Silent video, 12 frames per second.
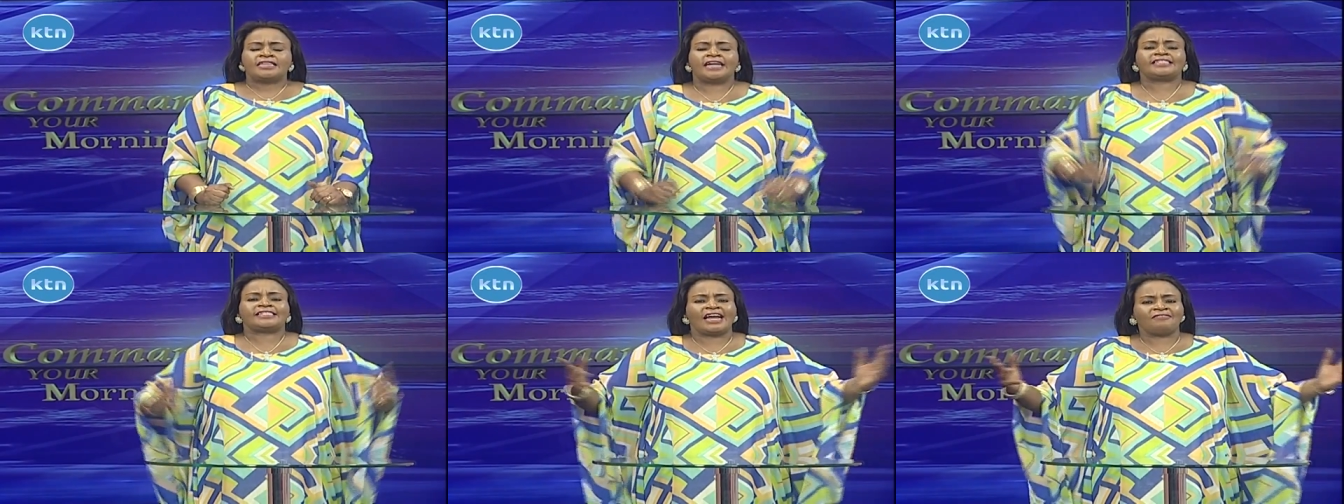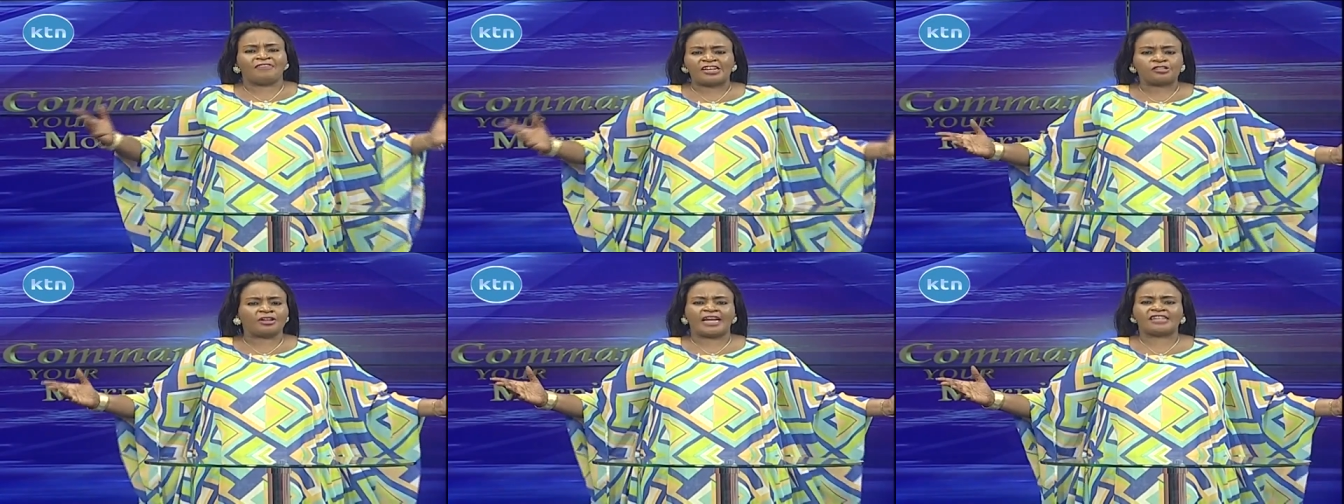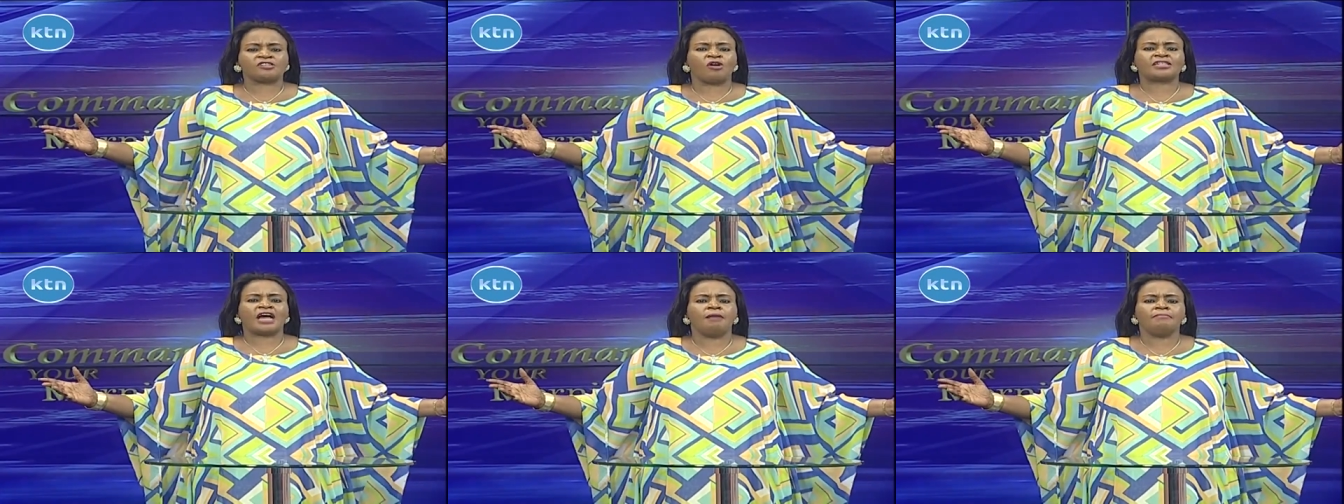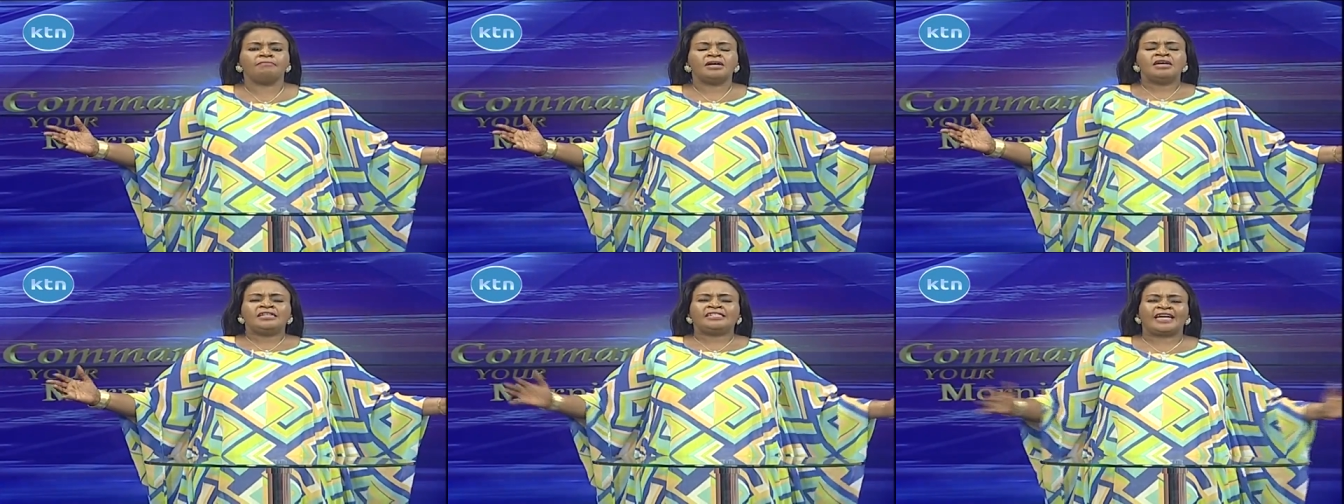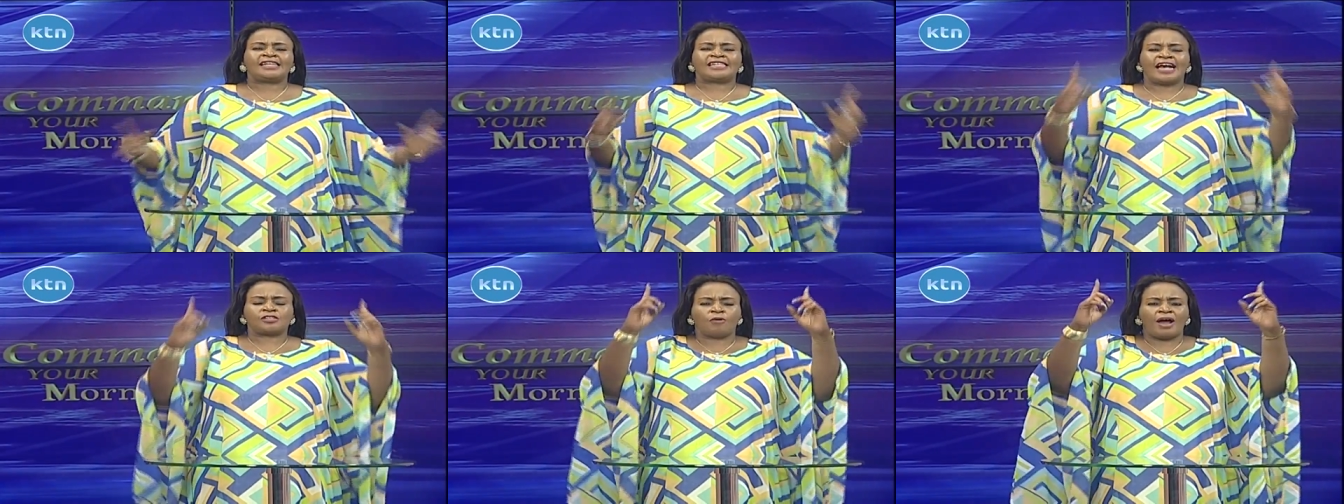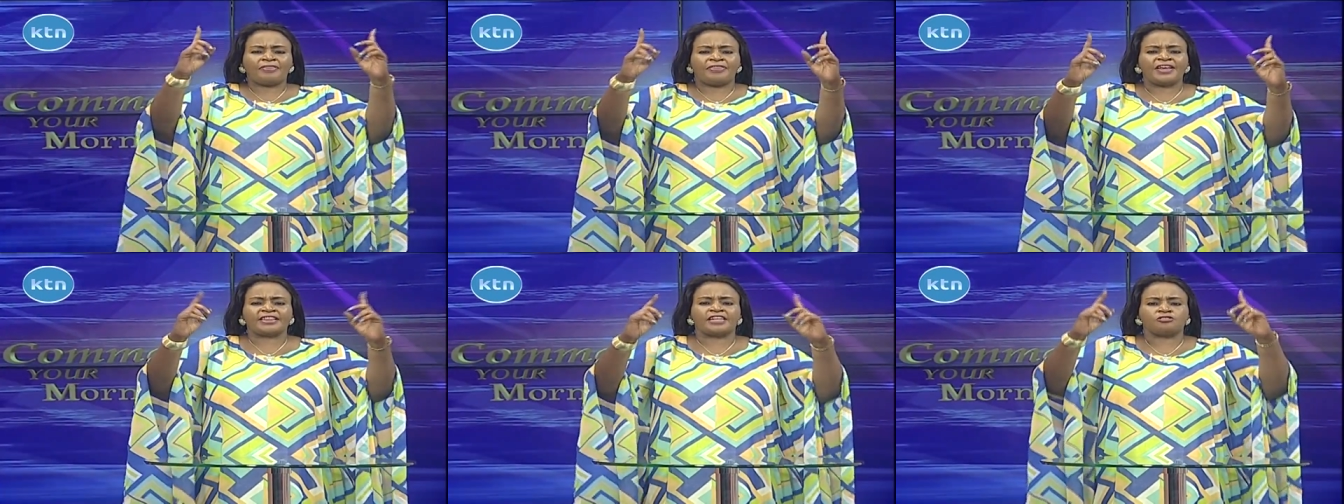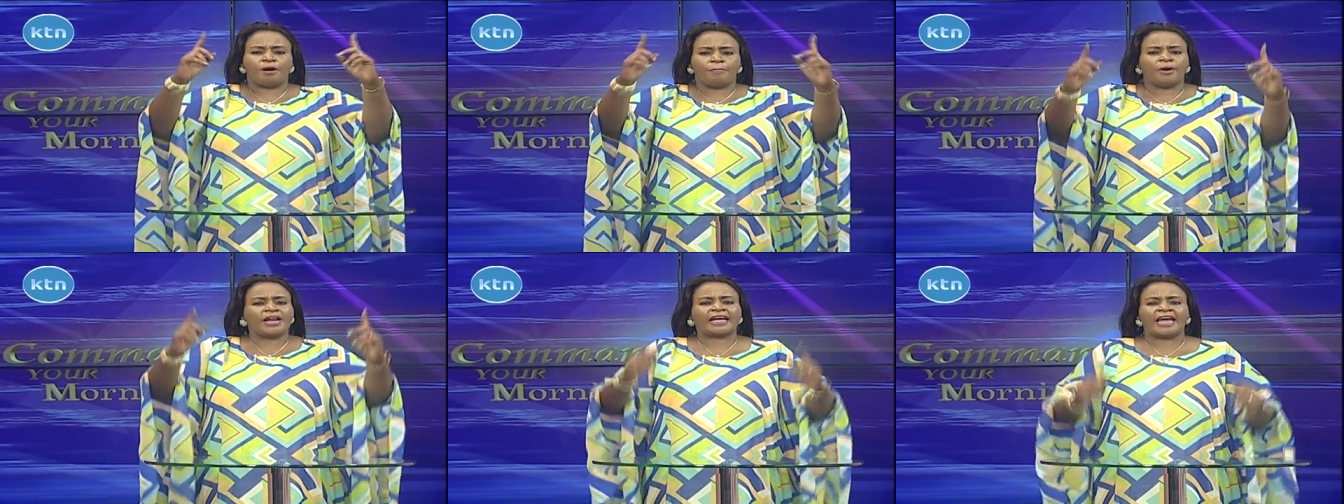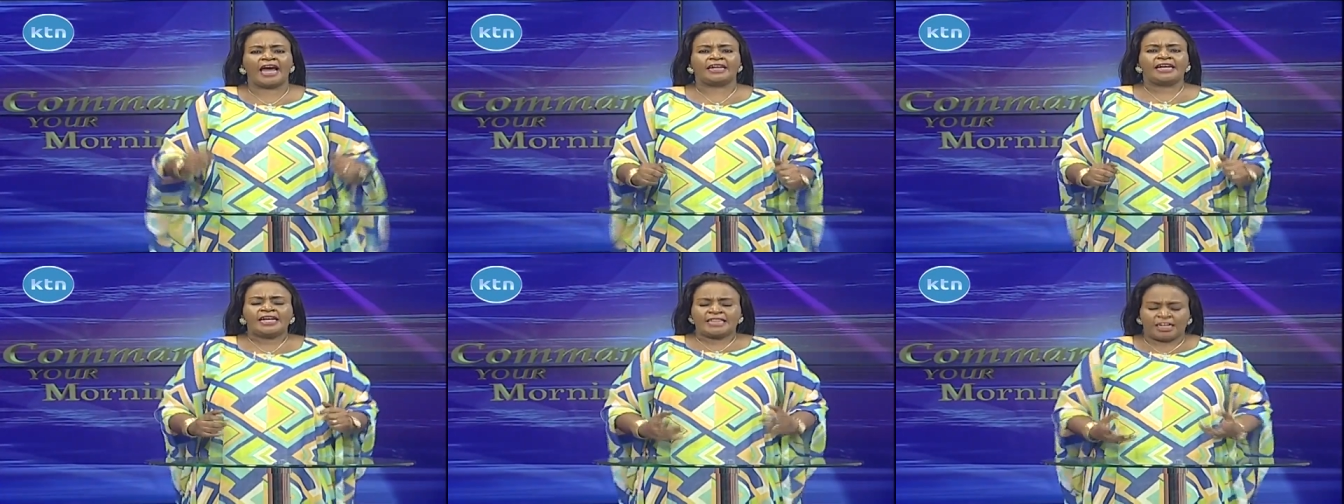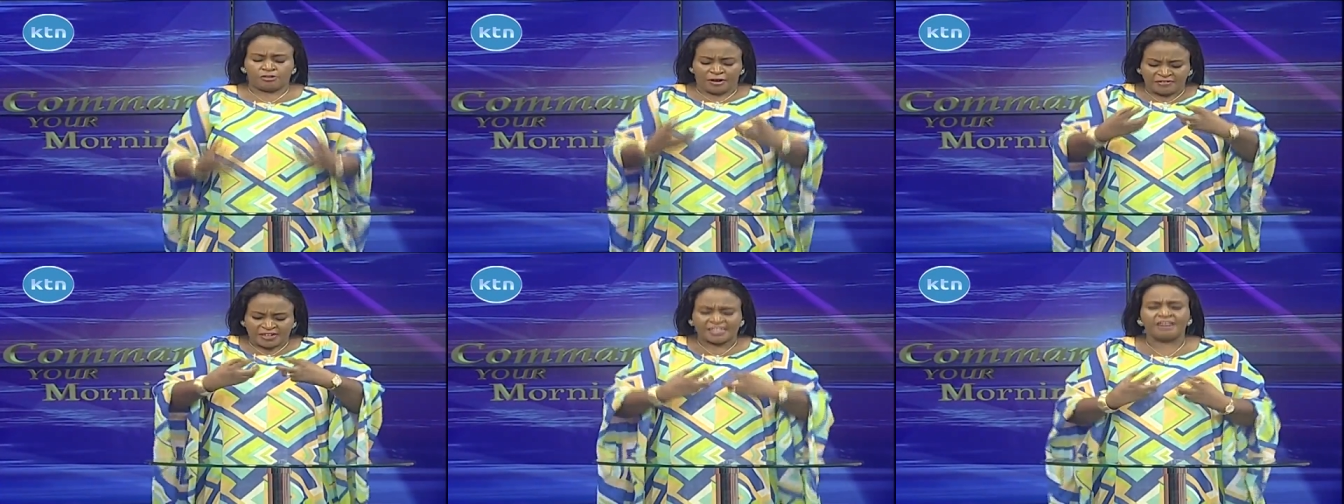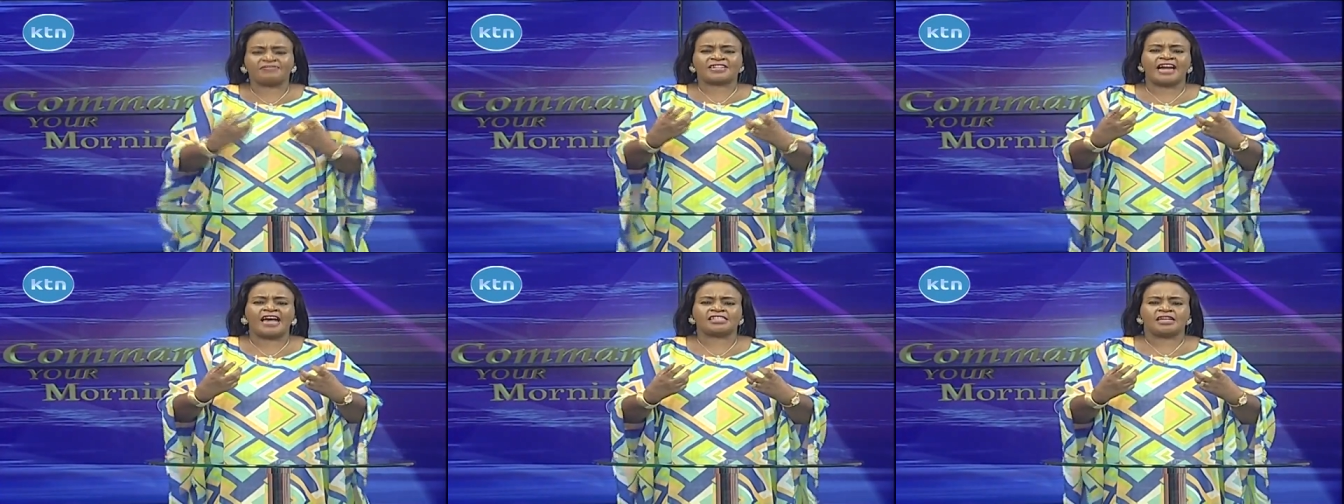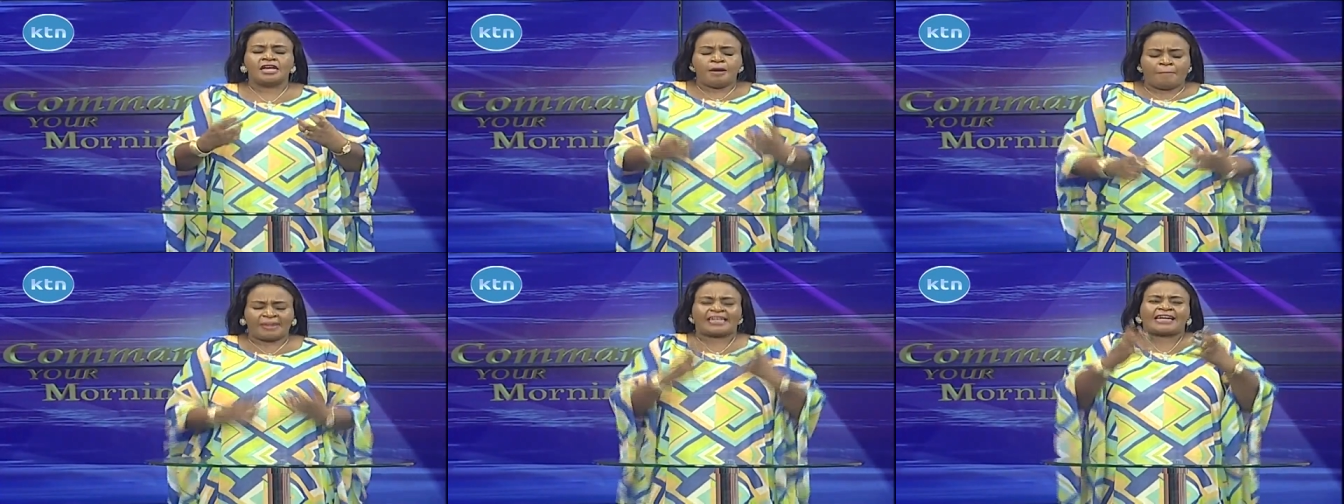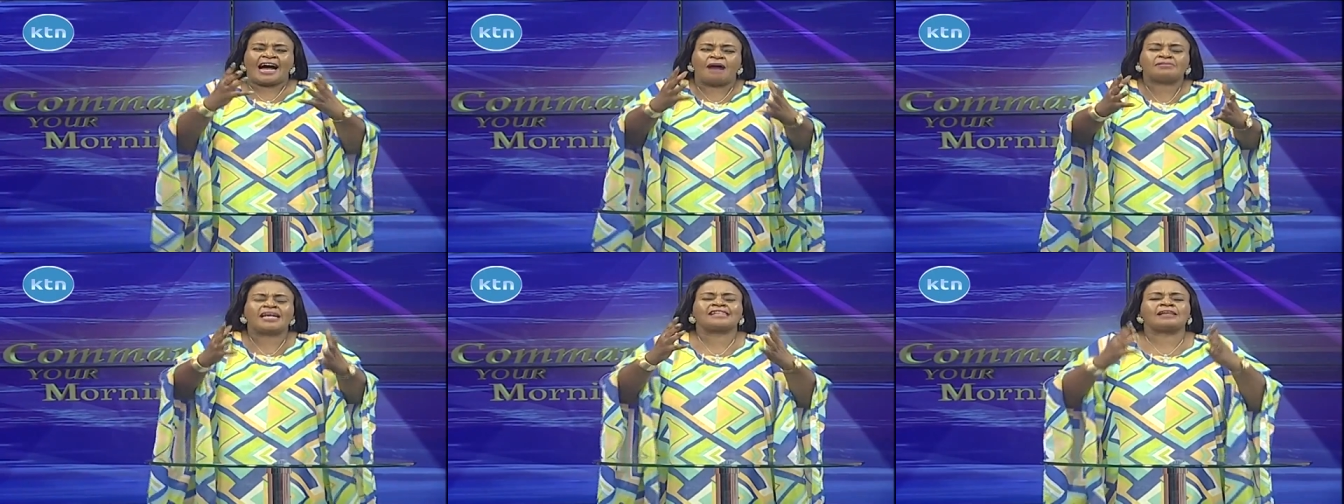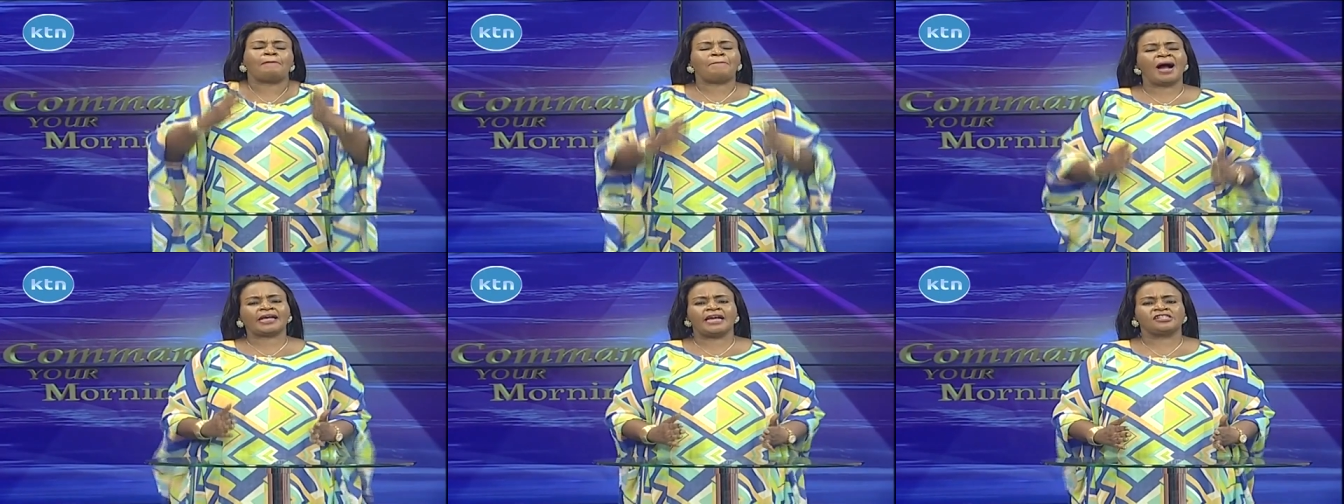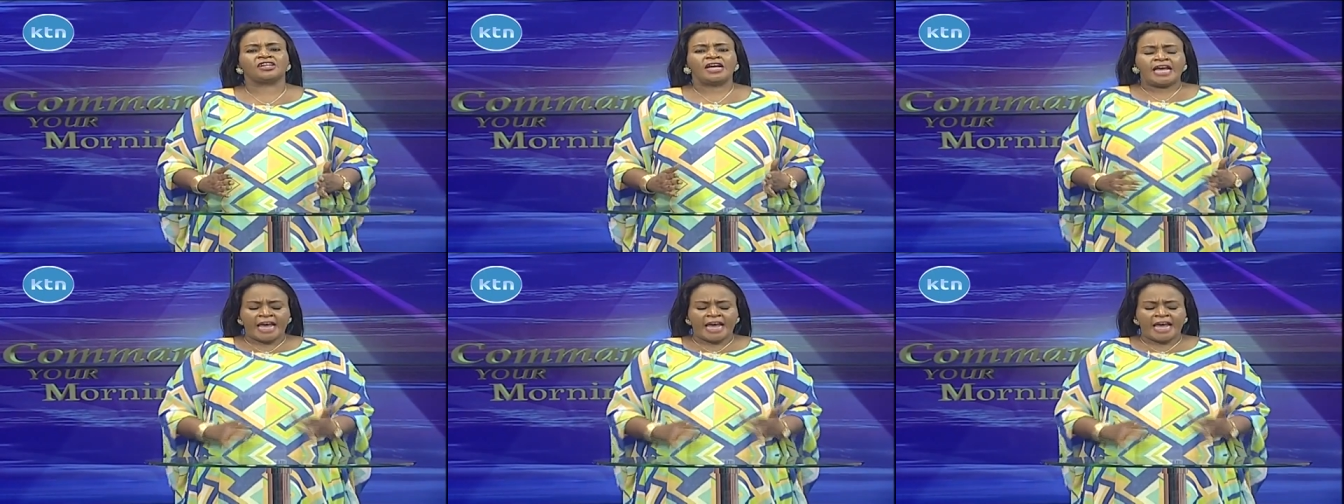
That salvation does not come just as one thing that you are born again, that you have received Christ, but it comes as a package.